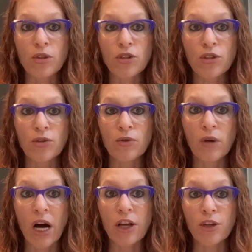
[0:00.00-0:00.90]
to
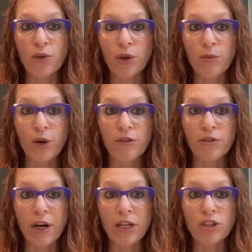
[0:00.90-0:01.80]
uterine
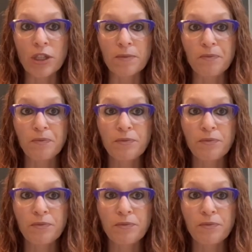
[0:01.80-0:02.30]
perforation.